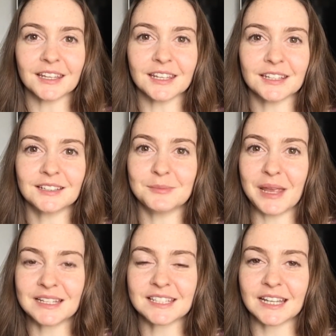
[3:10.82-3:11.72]
it
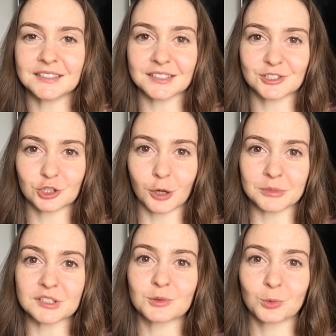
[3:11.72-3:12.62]
maintains its
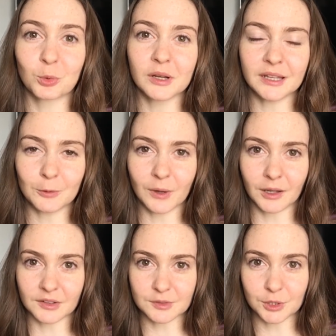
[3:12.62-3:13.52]
sharpness really
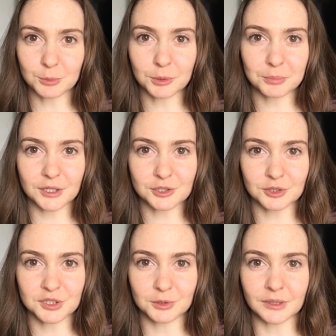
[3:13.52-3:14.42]
well. So when you put
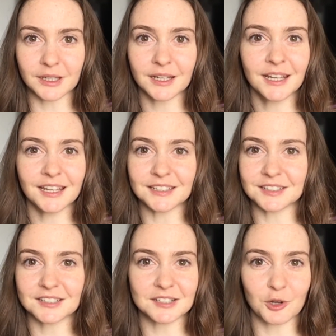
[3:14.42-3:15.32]
pressure to it, it
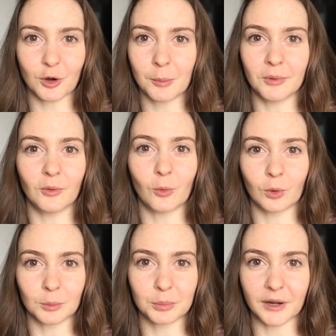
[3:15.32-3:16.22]
doesn't crumble
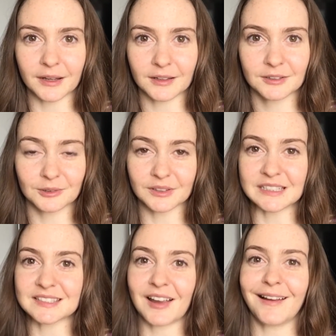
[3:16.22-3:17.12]
or break, or at
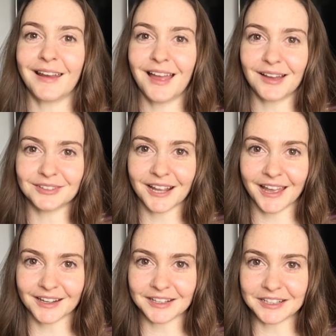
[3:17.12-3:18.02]
least I haven't
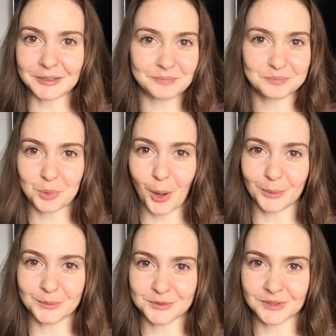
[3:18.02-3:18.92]
had any
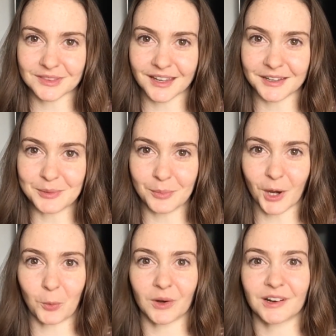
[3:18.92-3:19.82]
problems with that in
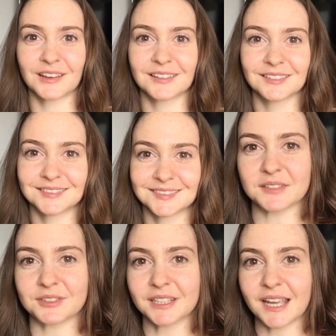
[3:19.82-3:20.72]
my work.
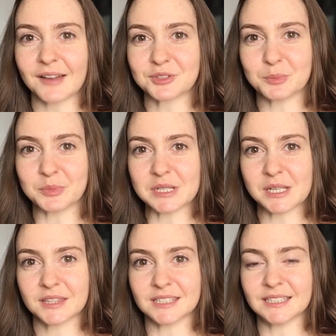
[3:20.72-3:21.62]
Definitely have to
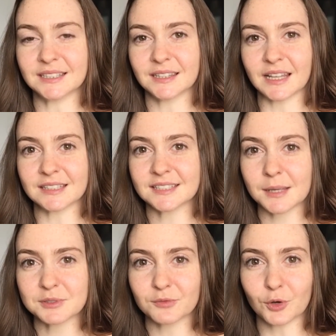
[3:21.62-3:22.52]
be the lead
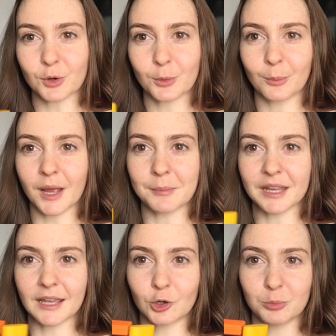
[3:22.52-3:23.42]
types for my
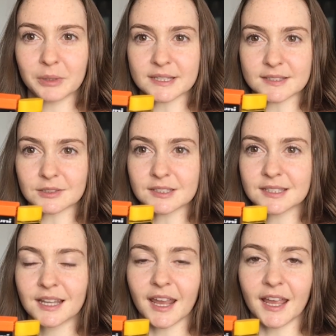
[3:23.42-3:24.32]
mechanical pencils,
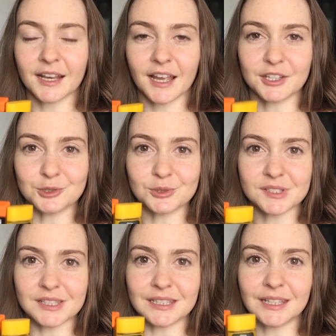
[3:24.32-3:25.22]
and I use
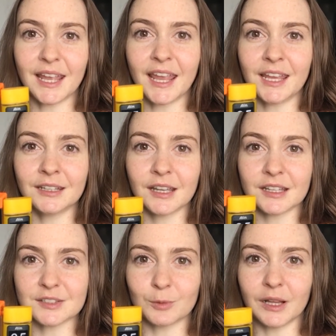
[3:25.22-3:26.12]
the Ain
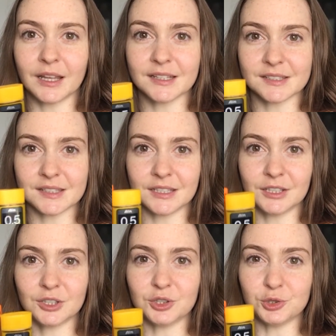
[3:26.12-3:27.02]
as well as
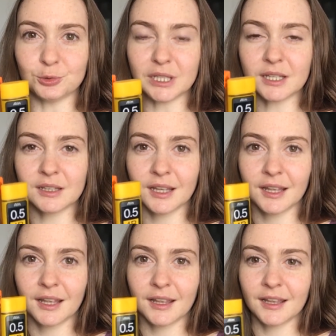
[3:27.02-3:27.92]
the Uni.
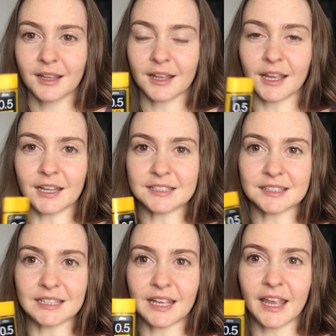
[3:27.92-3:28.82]
And
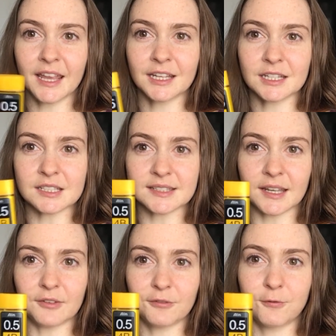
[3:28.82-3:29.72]
the Ain is
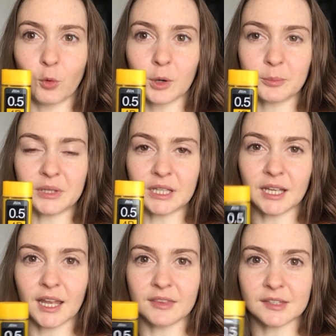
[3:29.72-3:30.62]
a 4B,
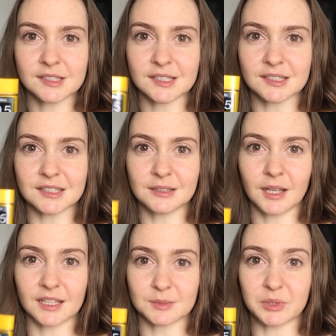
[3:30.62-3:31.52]
and this
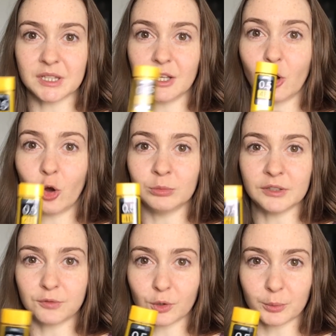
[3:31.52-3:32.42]
has been the only
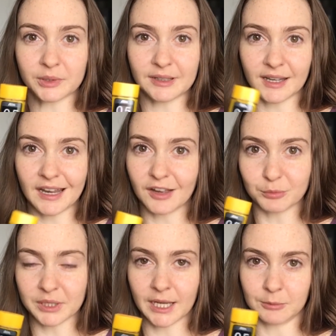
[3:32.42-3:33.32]
4B I have
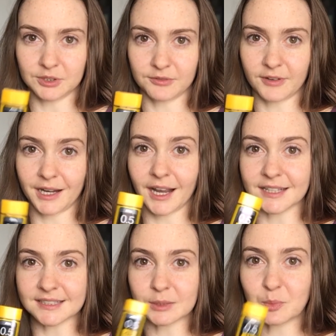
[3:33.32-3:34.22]
been able to find. I
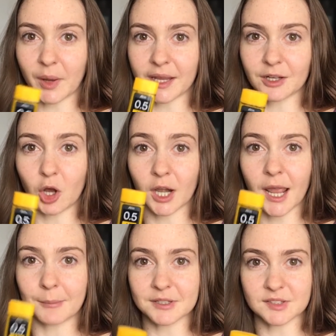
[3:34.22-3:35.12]
did buy it on
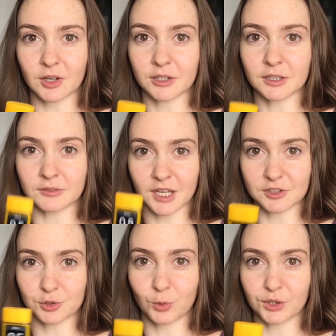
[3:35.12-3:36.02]
Amazon, in case
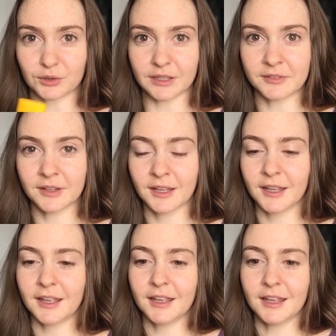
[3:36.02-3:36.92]
you're wondering.
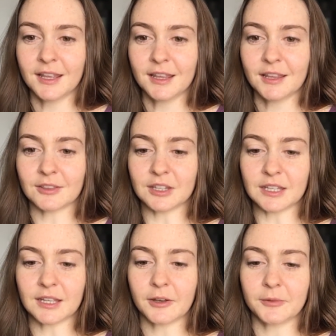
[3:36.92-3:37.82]

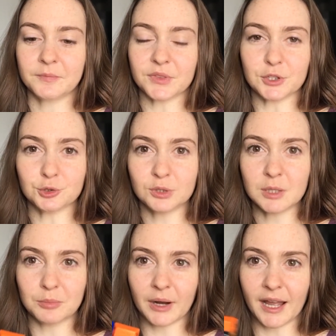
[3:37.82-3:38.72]
The Uni
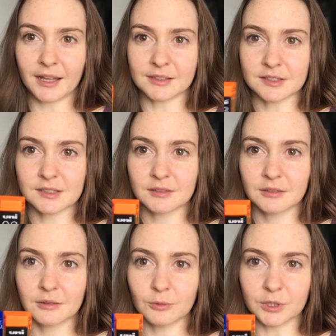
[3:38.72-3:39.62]
brands,
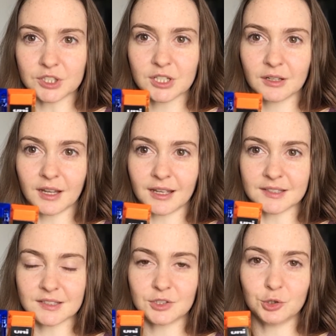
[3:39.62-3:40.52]
which
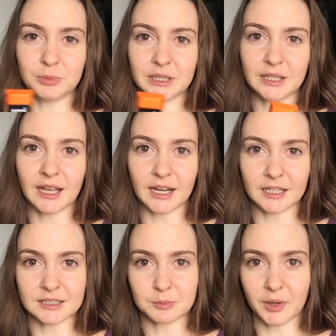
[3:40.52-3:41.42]
has 2B, and
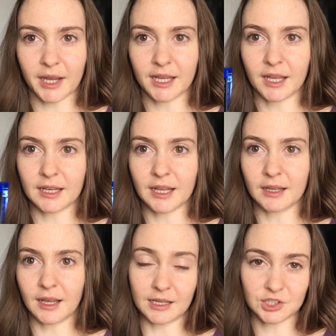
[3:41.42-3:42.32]
I did buy an
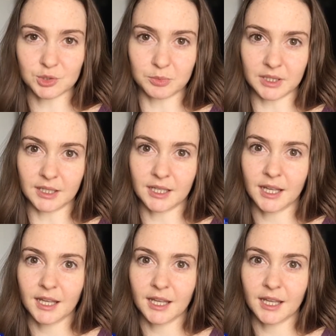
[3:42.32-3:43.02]
HB,